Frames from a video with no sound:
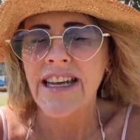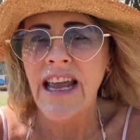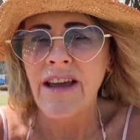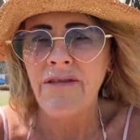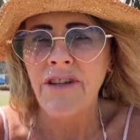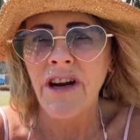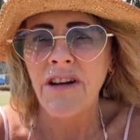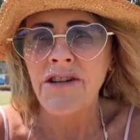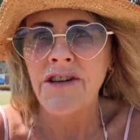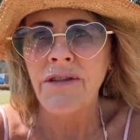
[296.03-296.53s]
have
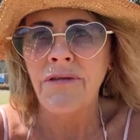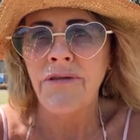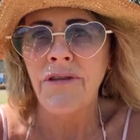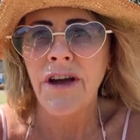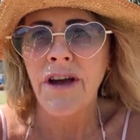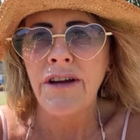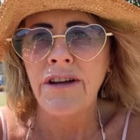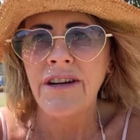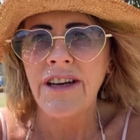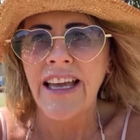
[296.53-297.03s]
it on your
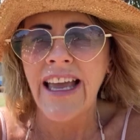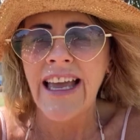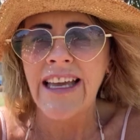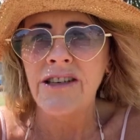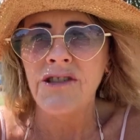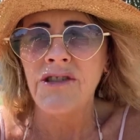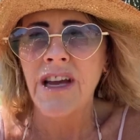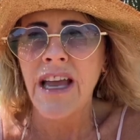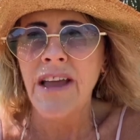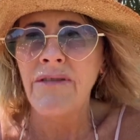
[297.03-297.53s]
phone in
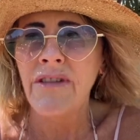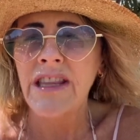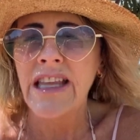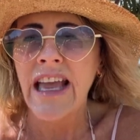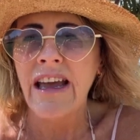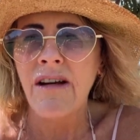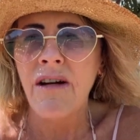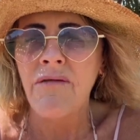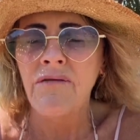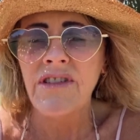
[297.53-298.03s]
case you're having
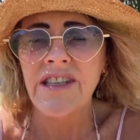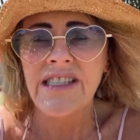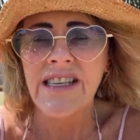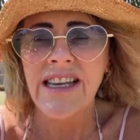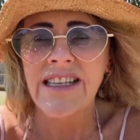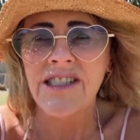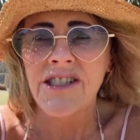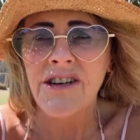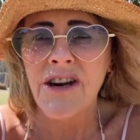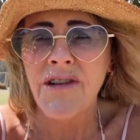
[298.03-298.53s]
that
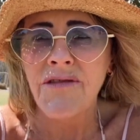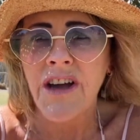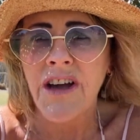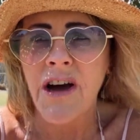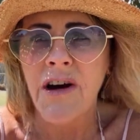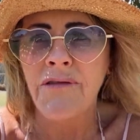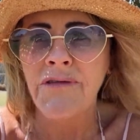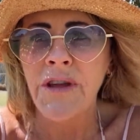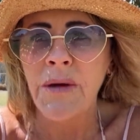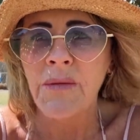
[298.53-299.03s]
conversation over
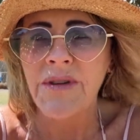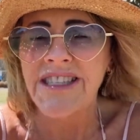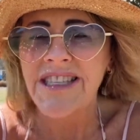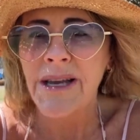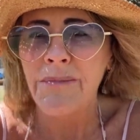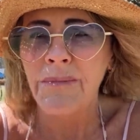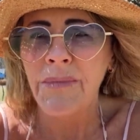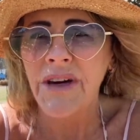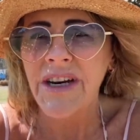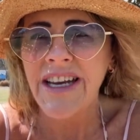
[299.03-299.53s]
coffee with
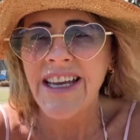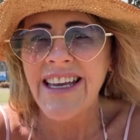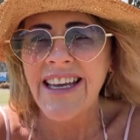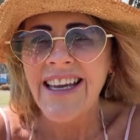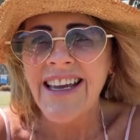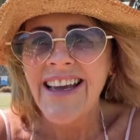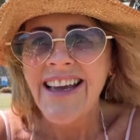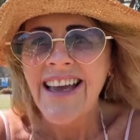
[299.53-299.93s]
somebody,